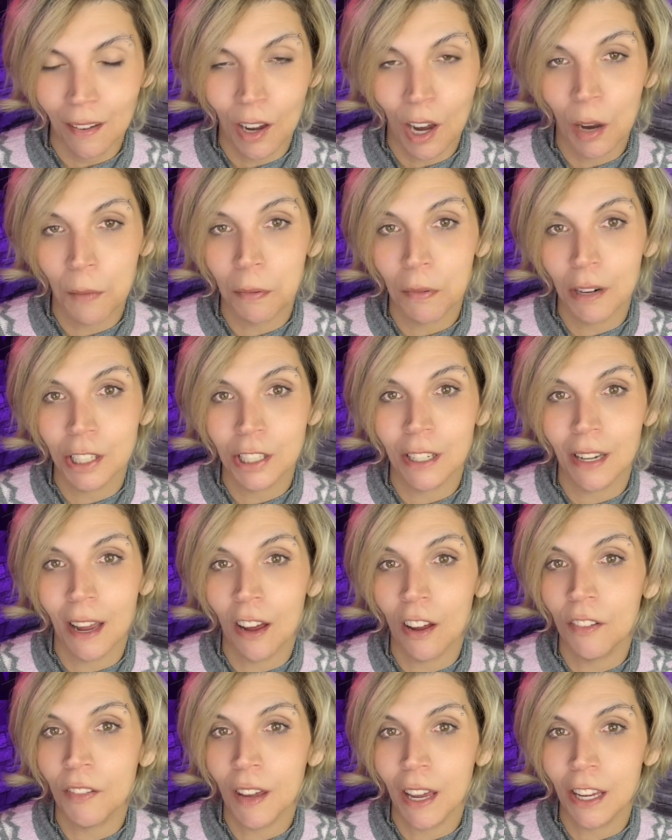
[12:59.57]
Operation
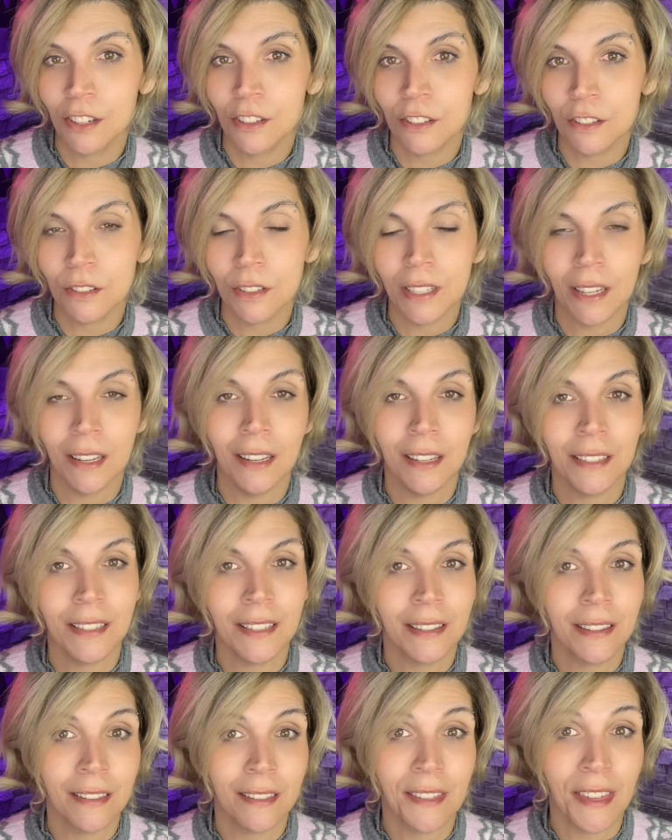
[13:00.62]
Elf Angels
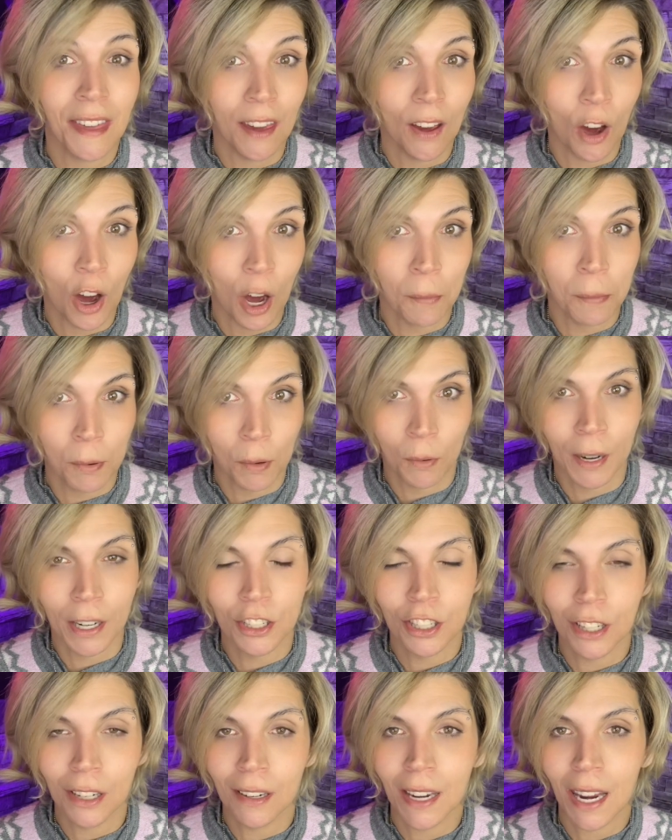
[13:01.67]
is the
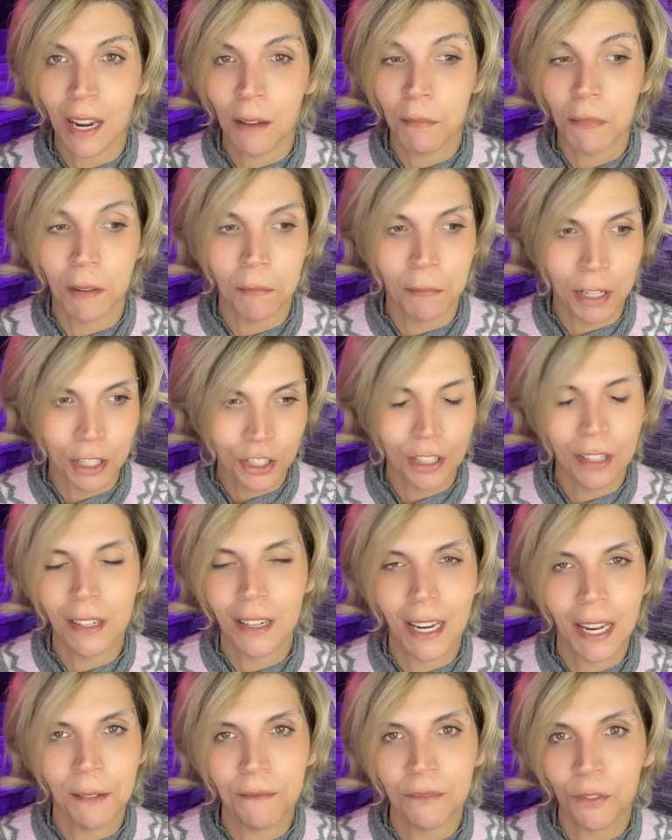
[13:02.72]
operation name, the
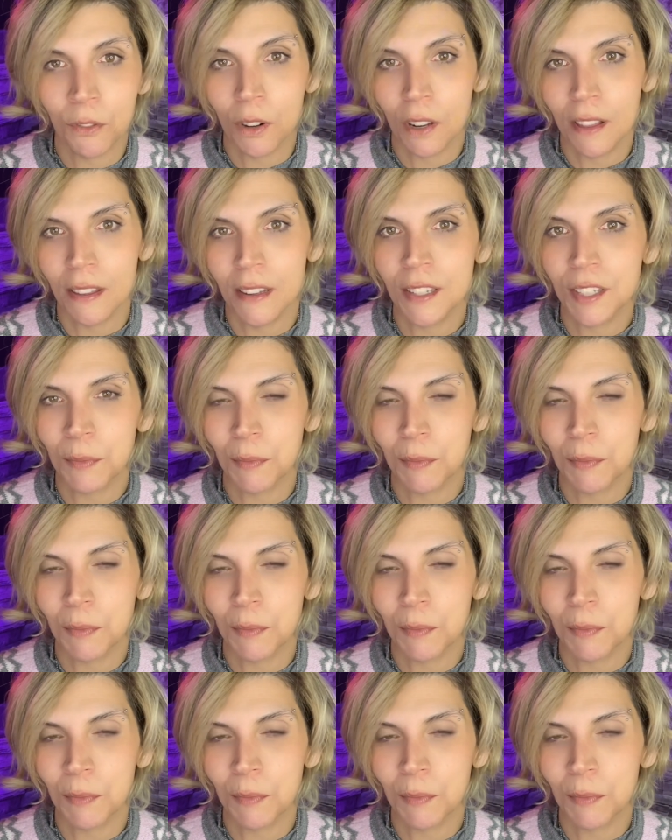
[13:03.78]
mission name for this